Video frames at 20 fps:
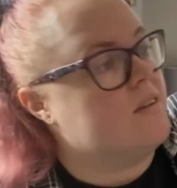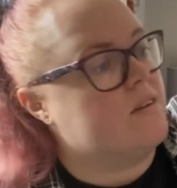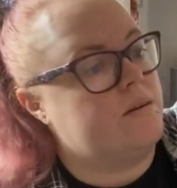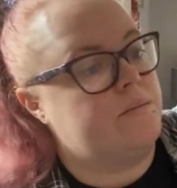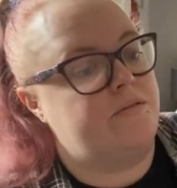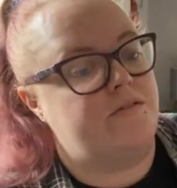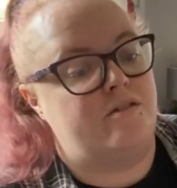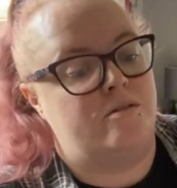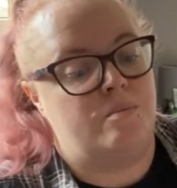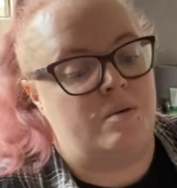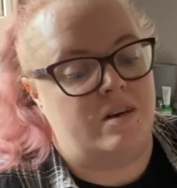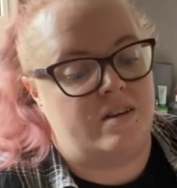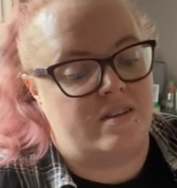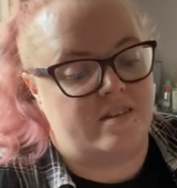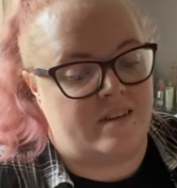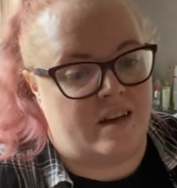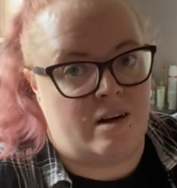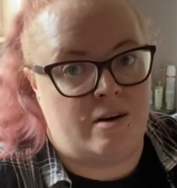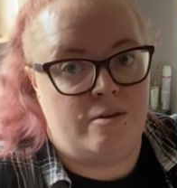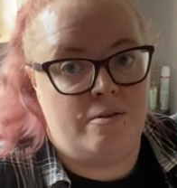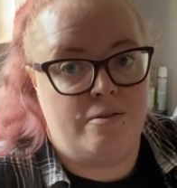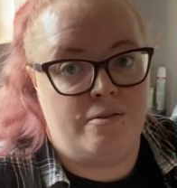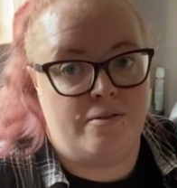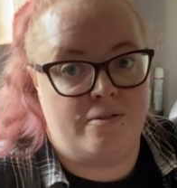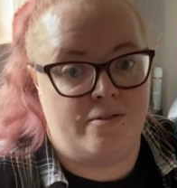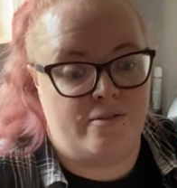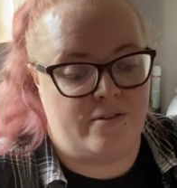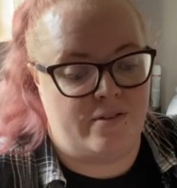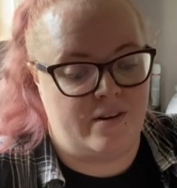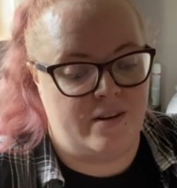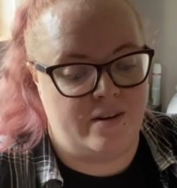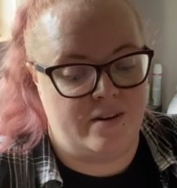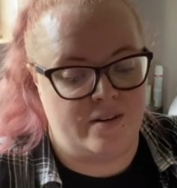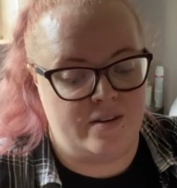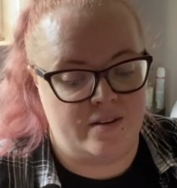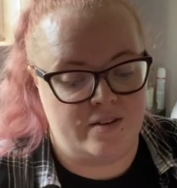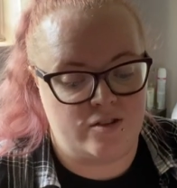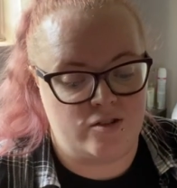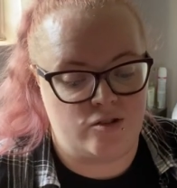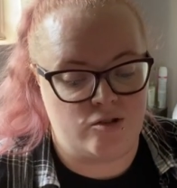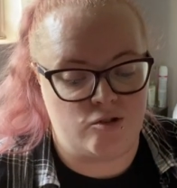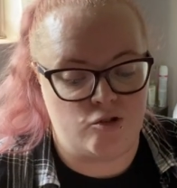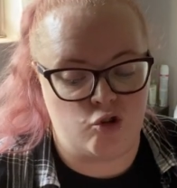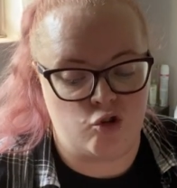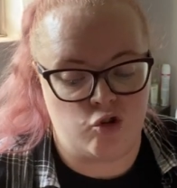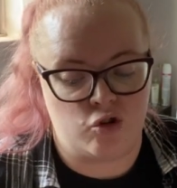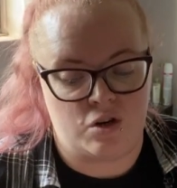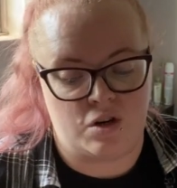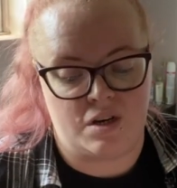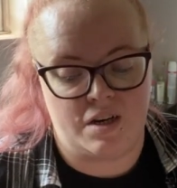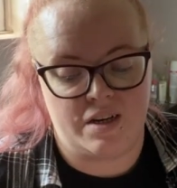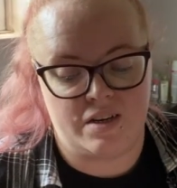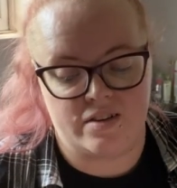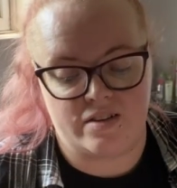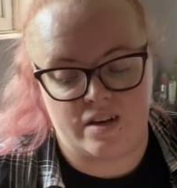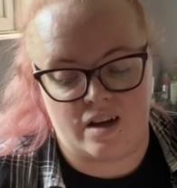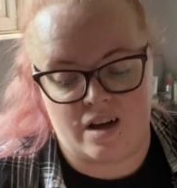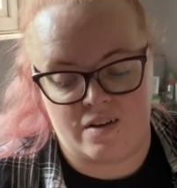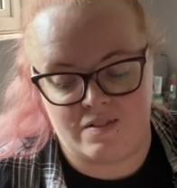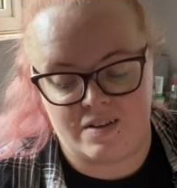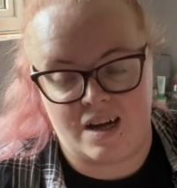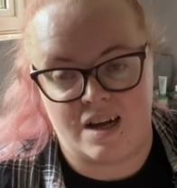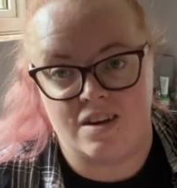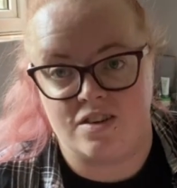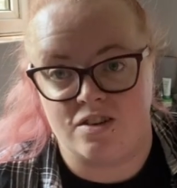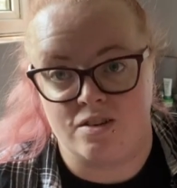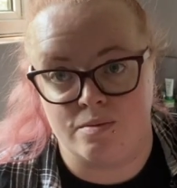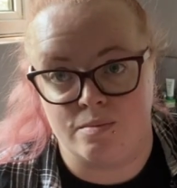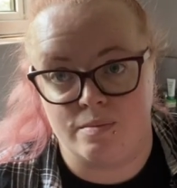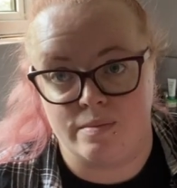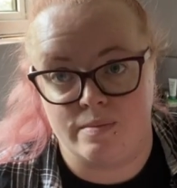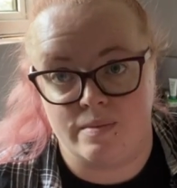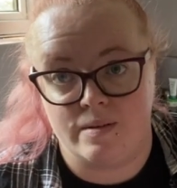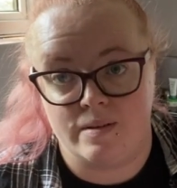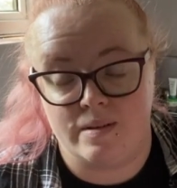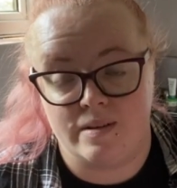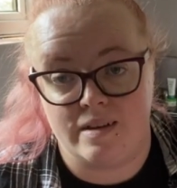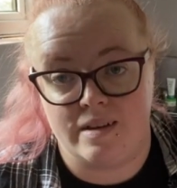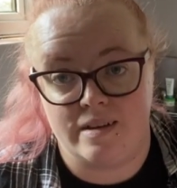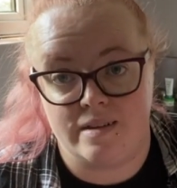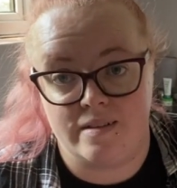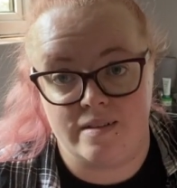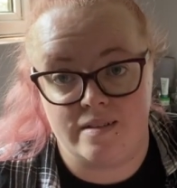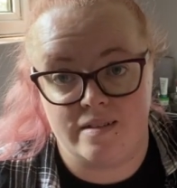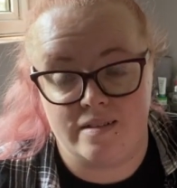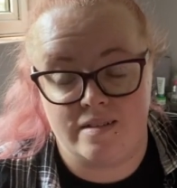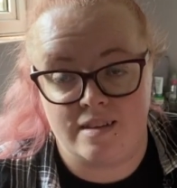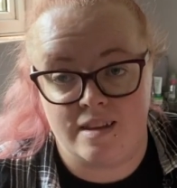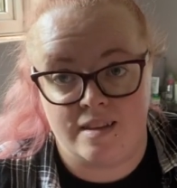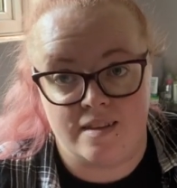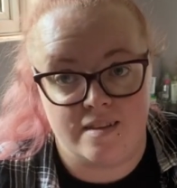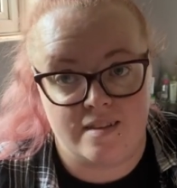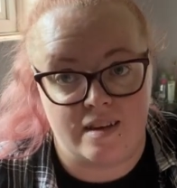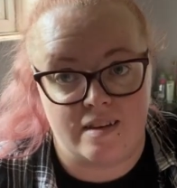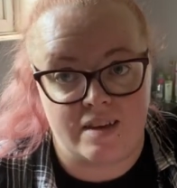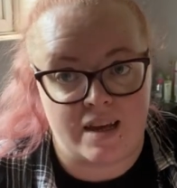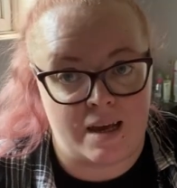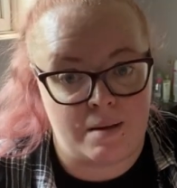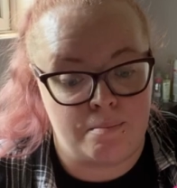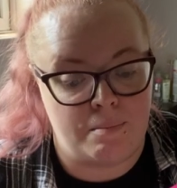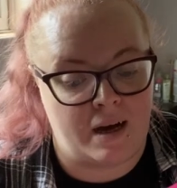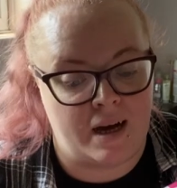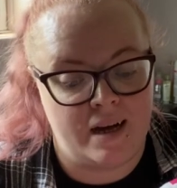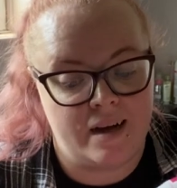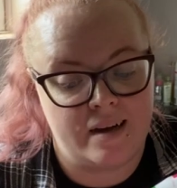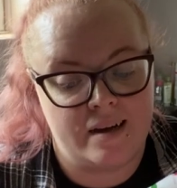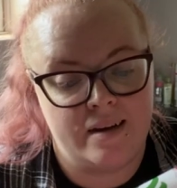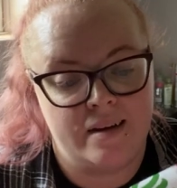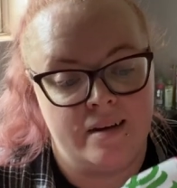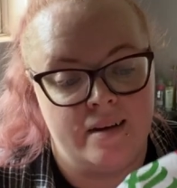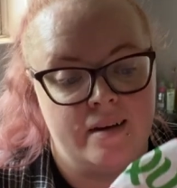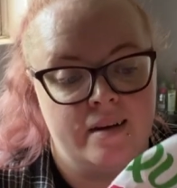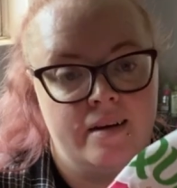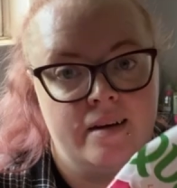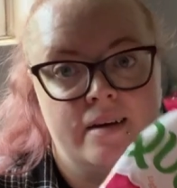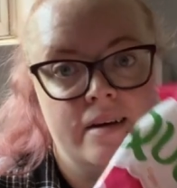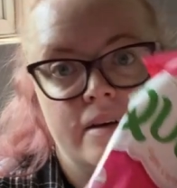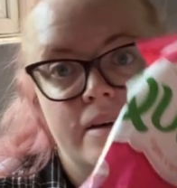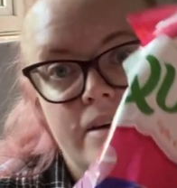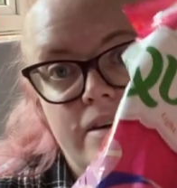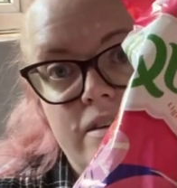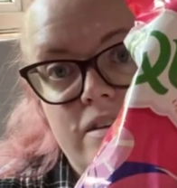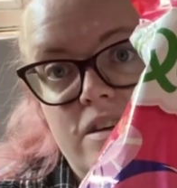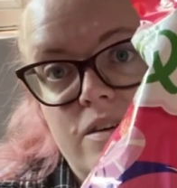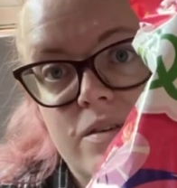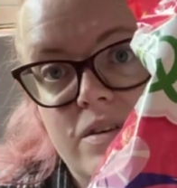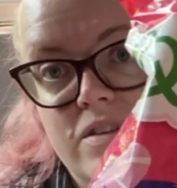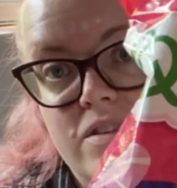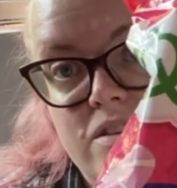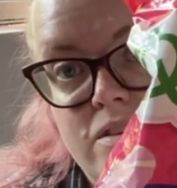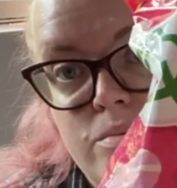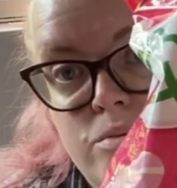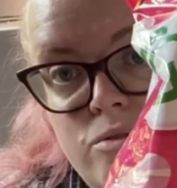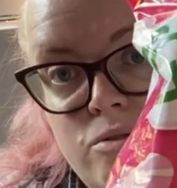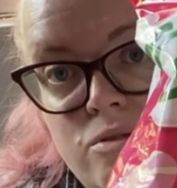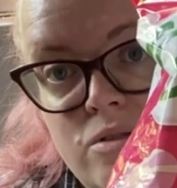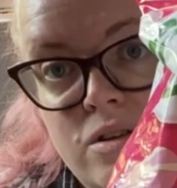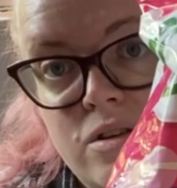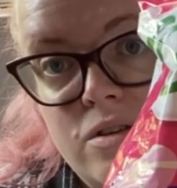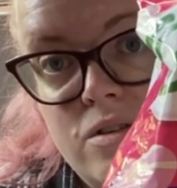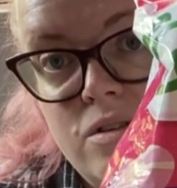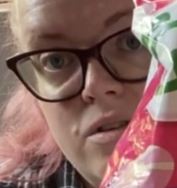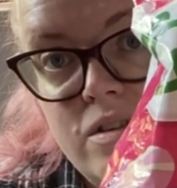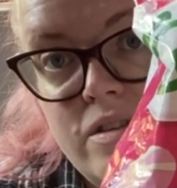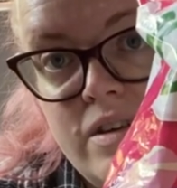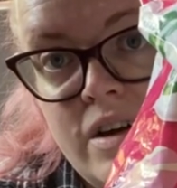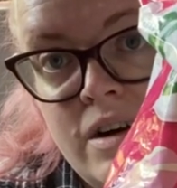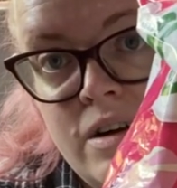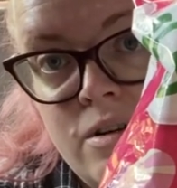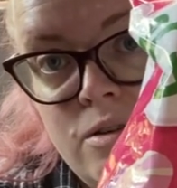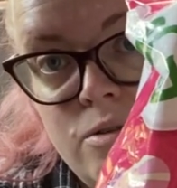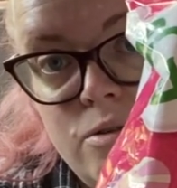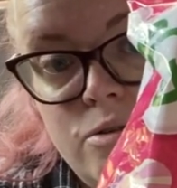up for myself to try, because I haven't had them since they came back. So it's the prawn and cocktail